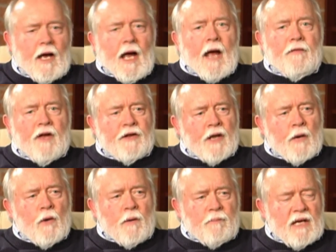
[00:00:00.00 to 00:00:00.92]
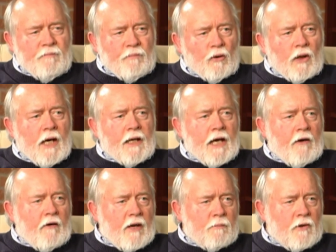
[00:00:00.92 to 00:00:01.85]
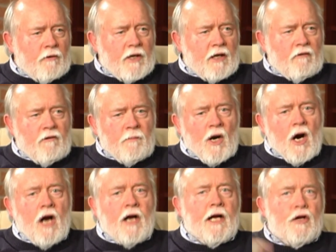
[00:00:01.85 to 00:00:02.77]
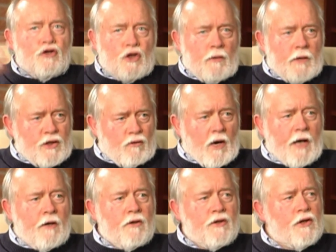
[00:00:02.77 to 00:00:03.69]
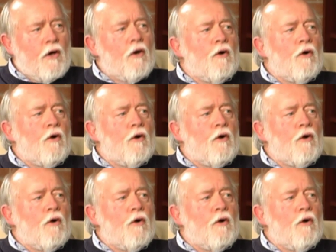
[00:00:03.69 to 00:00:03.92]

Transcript: And then there were people like Erich Maria Remarque and Jewish writers